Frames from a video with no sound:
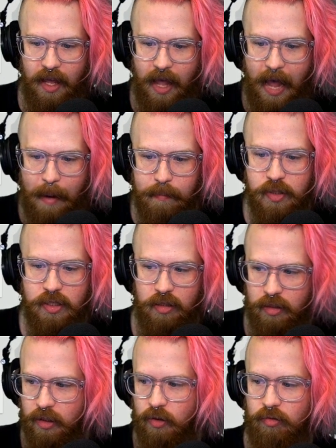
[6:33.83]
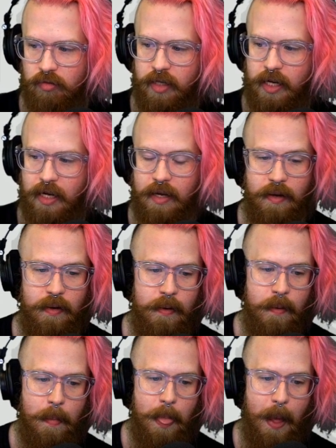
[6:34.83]
absolutely
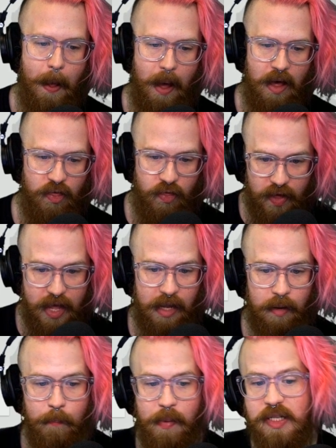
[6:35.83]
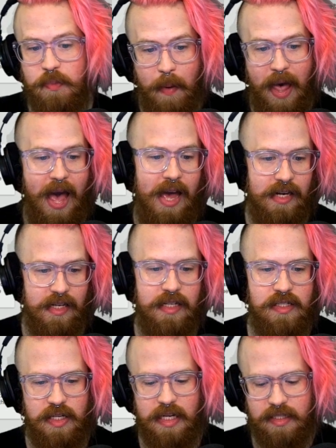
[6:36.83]
a thing, but it's bad.
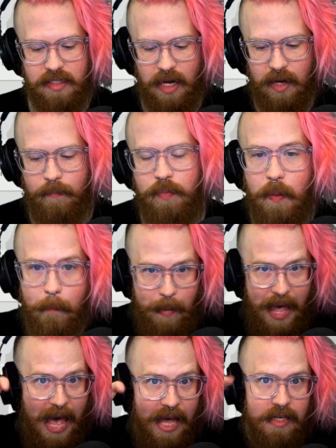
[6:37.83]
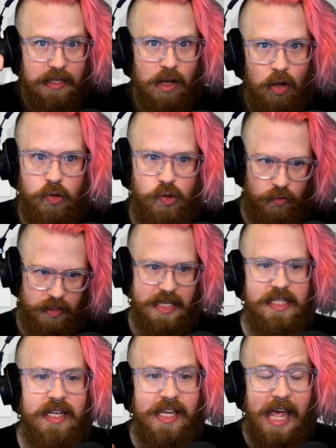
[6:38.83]
It's bad culturally.
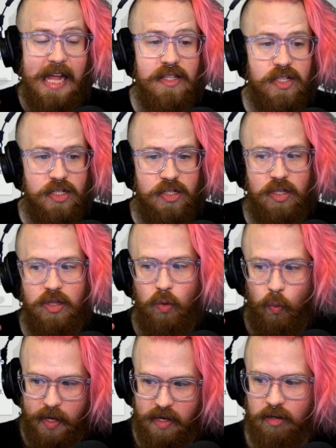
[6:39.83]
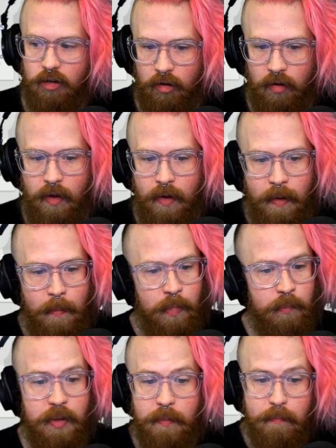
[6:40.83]
It's against the wheel,
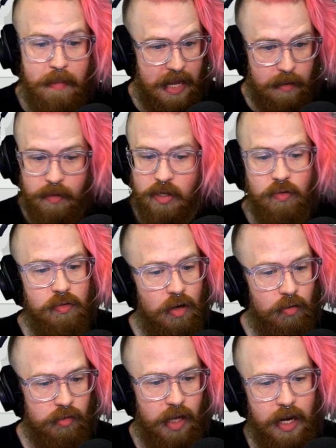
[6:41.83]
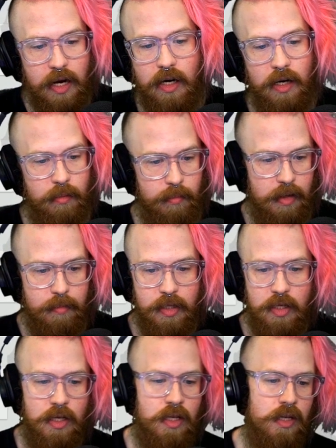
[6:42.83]
but maybe you don't care.
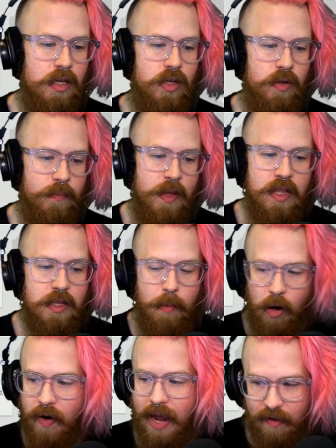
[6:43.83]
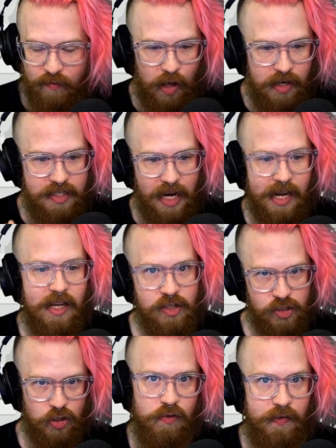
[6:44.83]
Maybe the Mara have undying
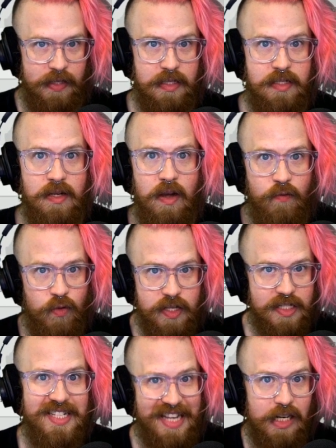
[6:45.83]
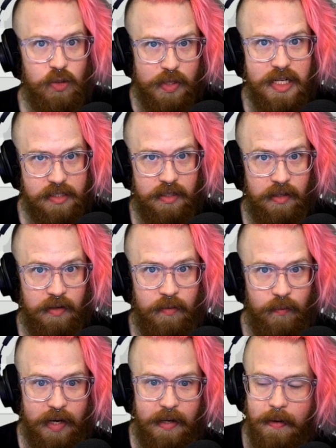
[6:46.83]
servants for this exact reason,
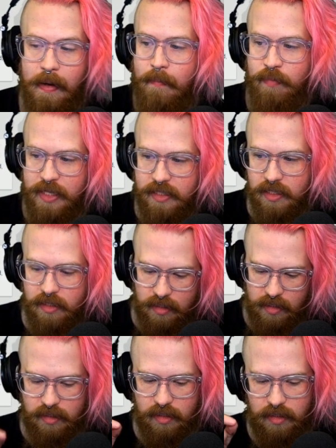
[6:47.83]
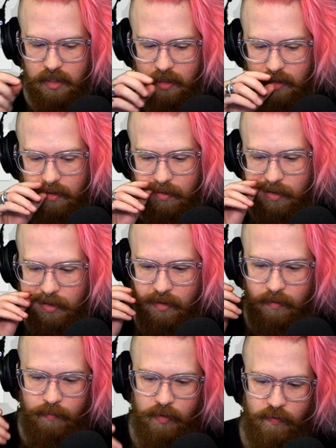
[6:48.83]
right? This is
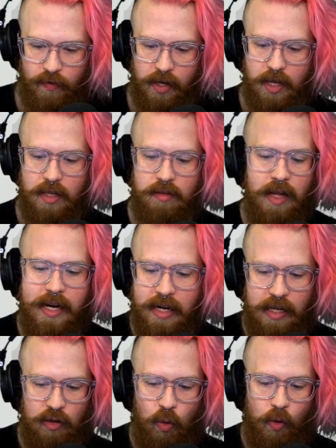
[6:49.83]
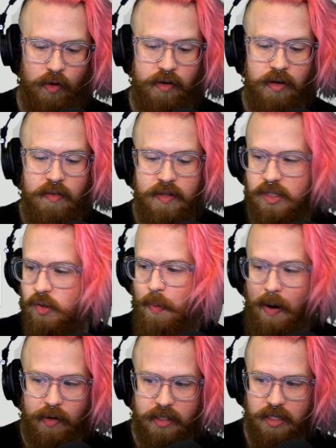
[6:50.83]
the fucking lightning lord. This is
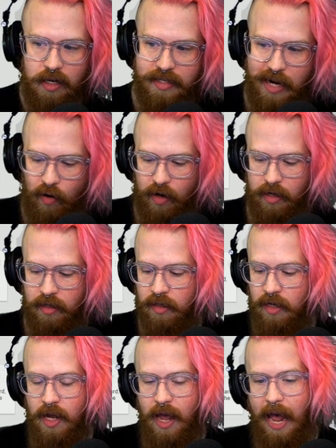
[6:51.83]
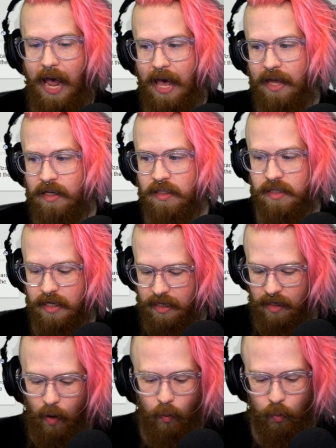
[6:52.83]
Beric Dondarrion, and
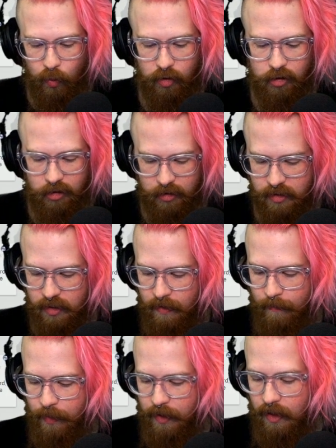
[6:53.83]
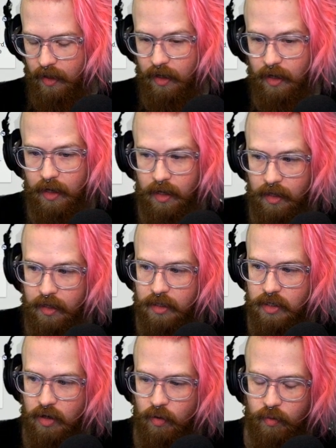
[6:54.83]
in our world,
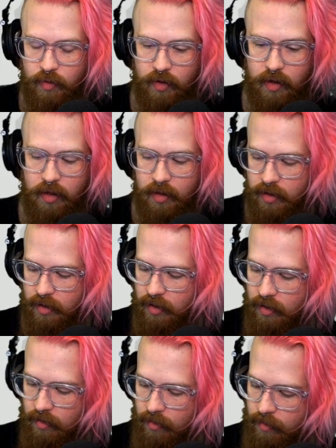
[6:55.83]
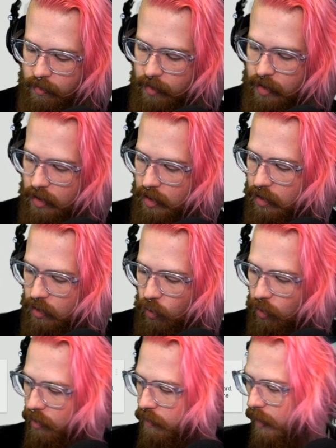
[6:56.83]
you know, the
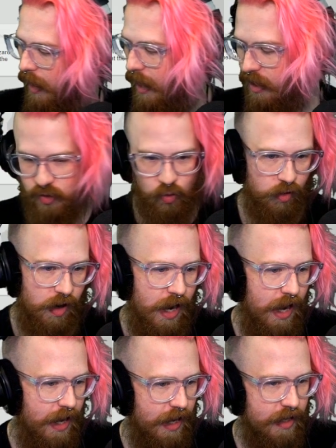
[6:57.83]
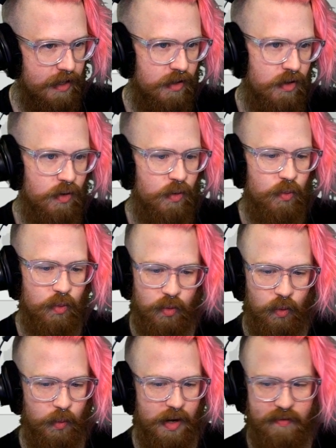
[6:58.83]
Lord Azor Ahai,
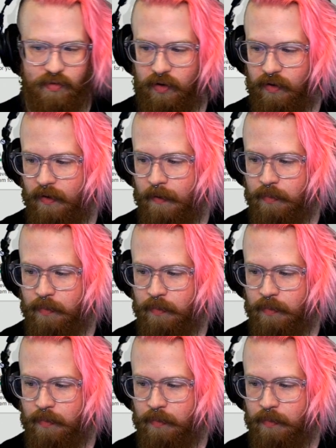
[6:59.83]
or whatever,